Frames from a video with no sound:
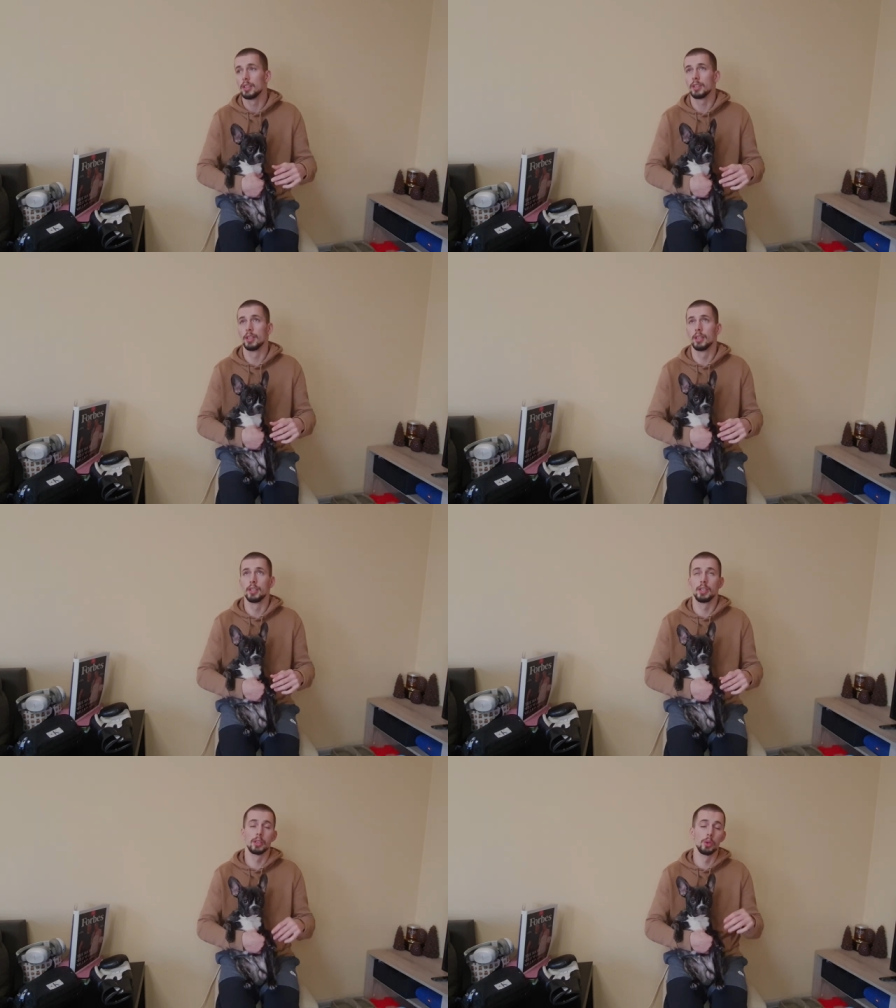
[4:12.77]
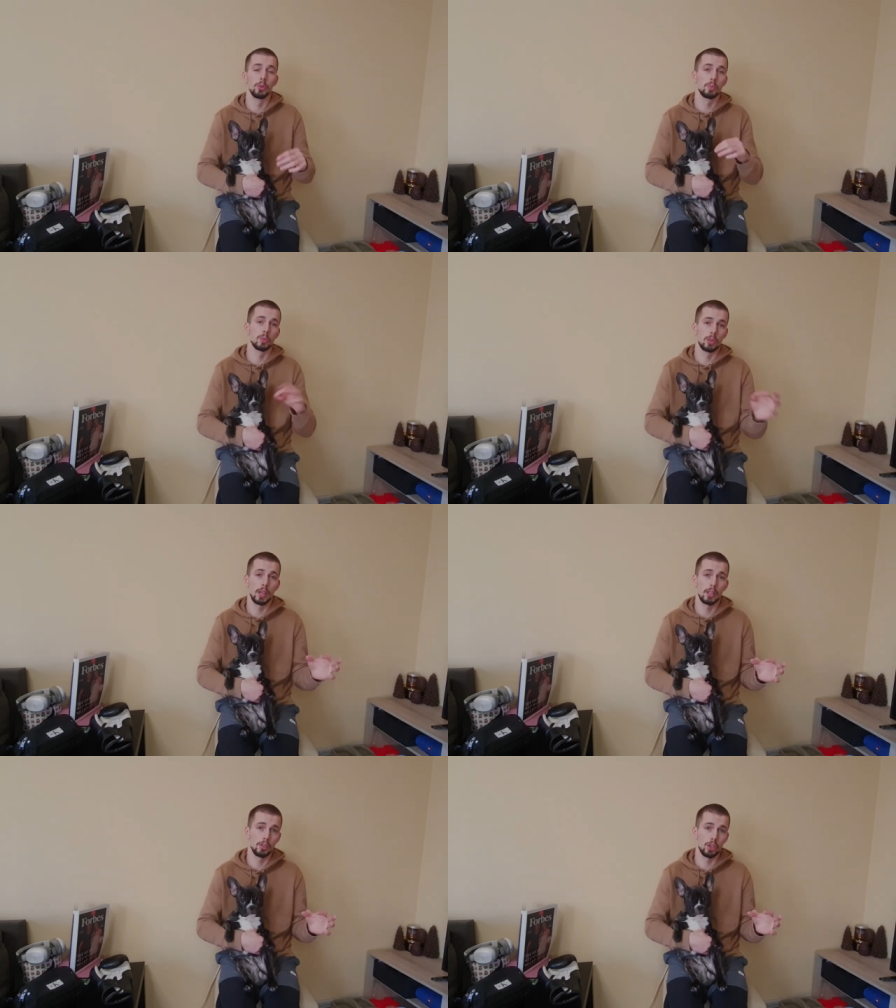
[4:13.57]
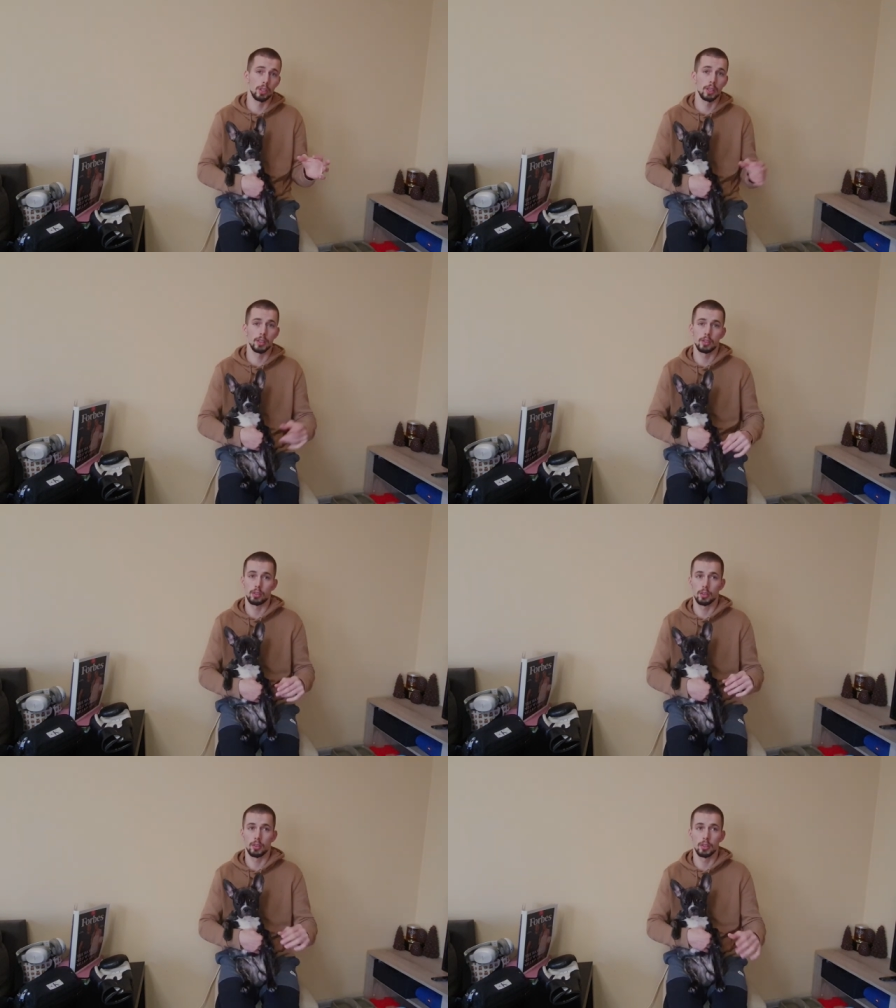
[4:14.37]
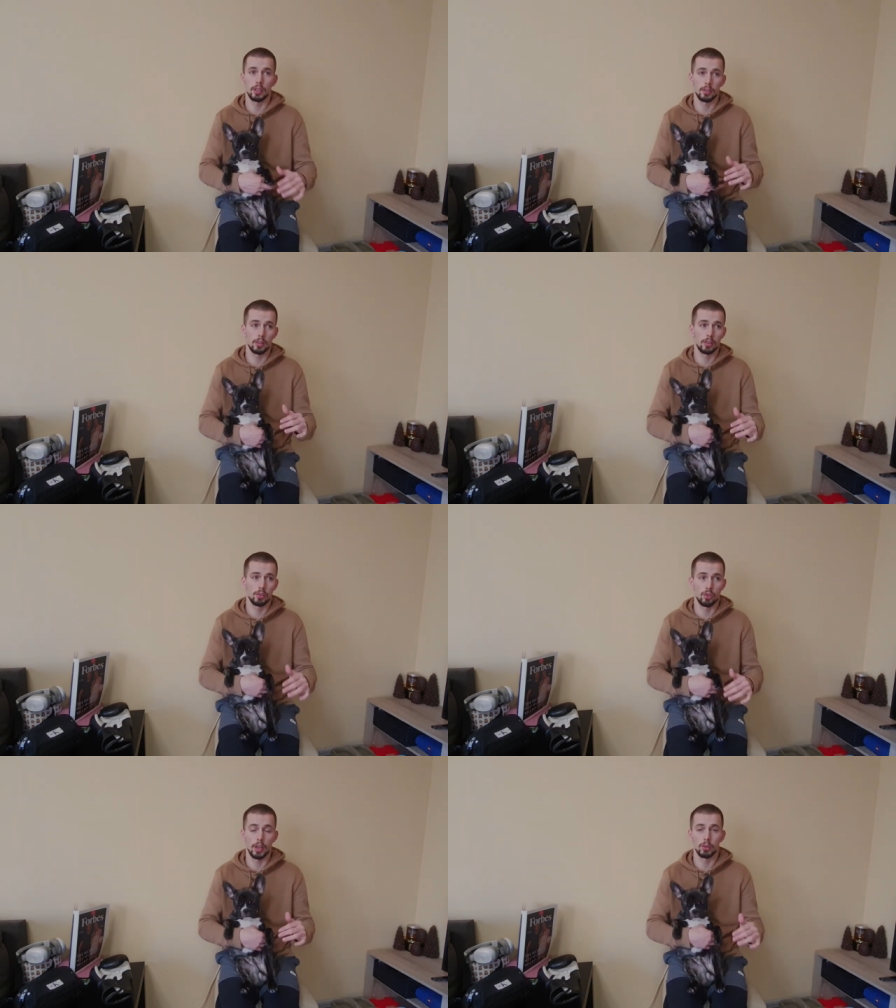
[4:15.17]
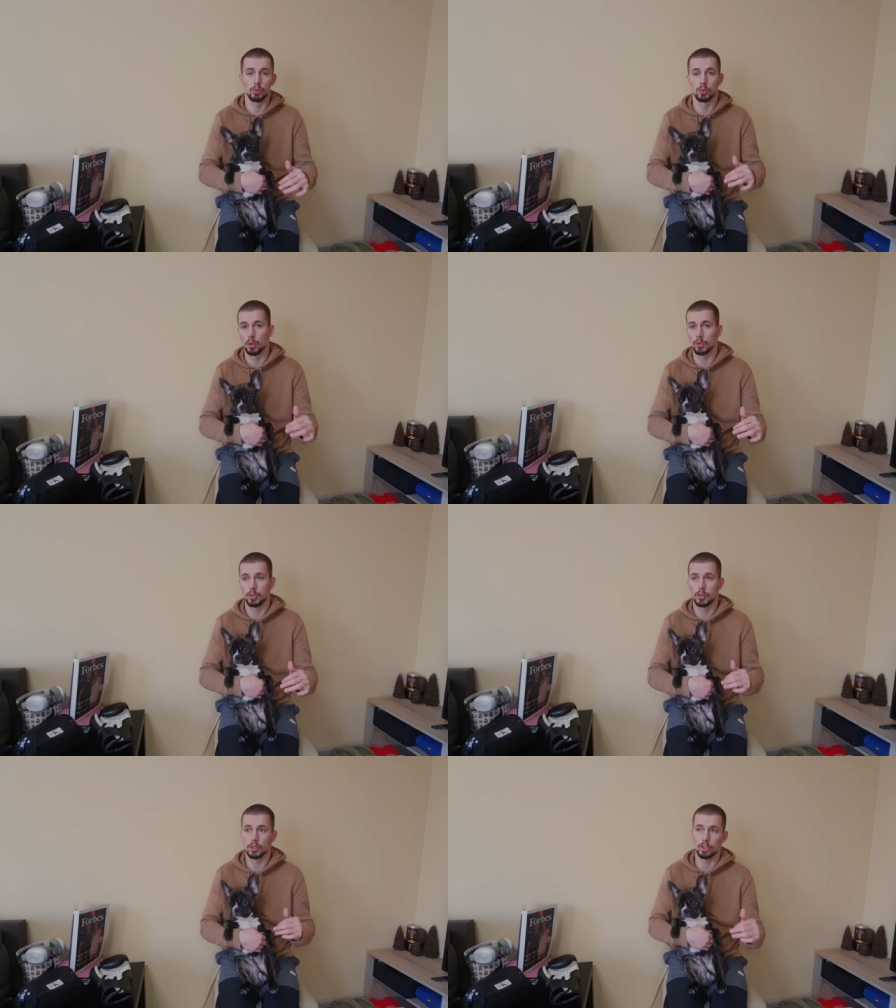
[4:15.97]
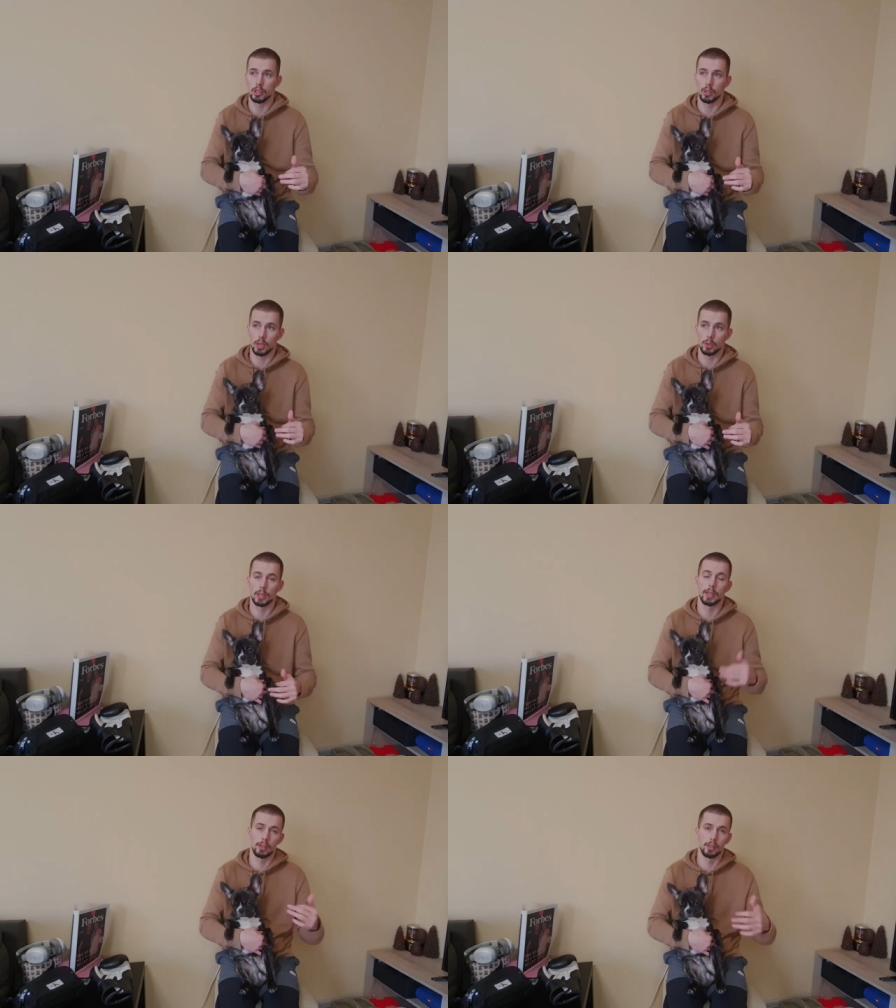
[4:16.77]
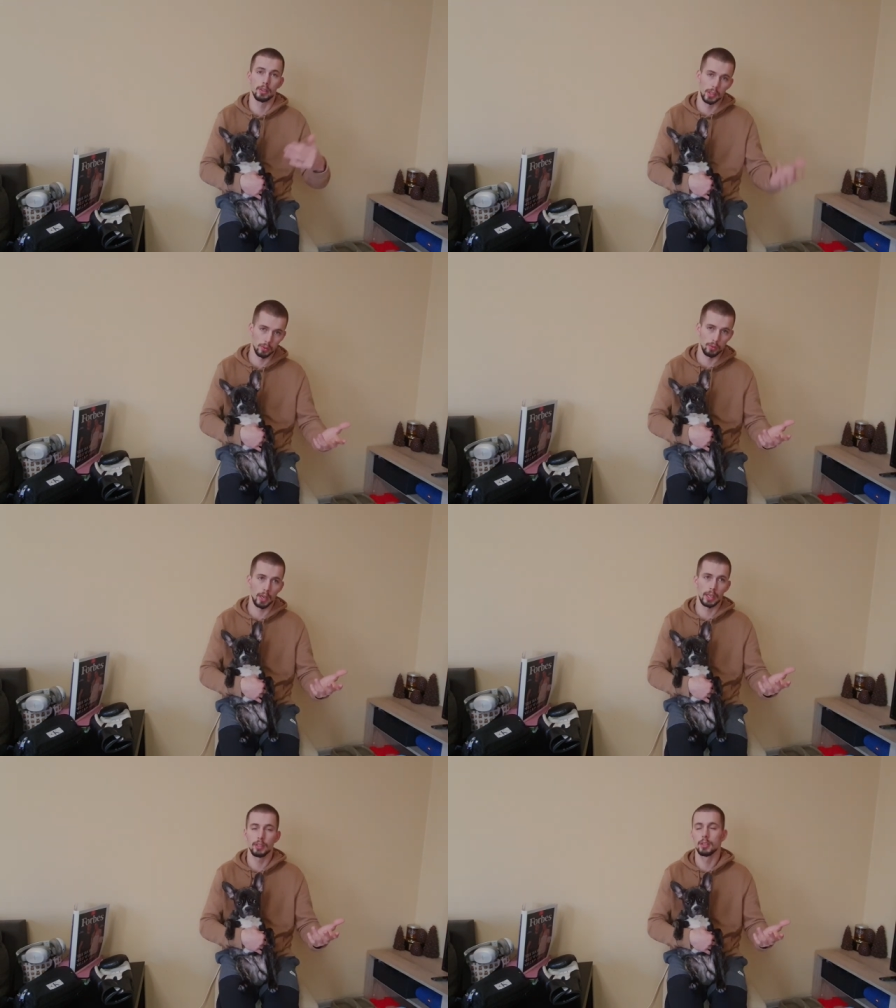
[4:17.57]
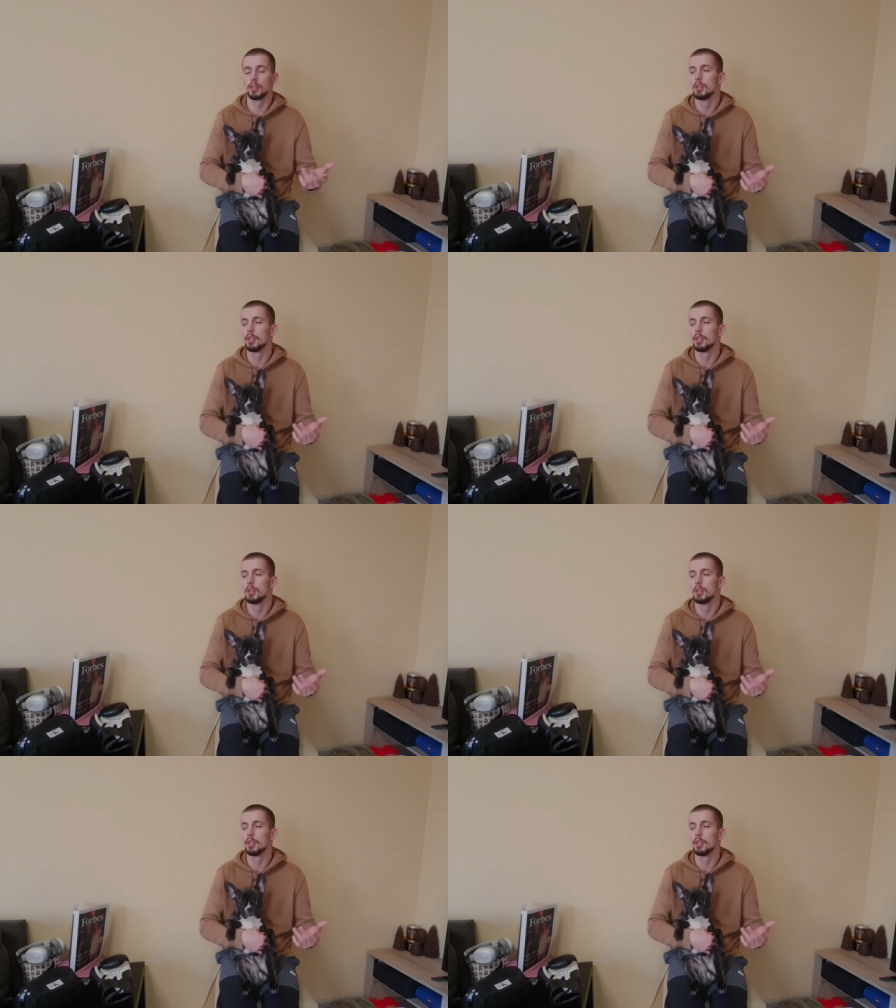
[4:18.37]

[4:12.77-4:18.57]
They're going to protect each other and not trying to knock each other out like in a real fight.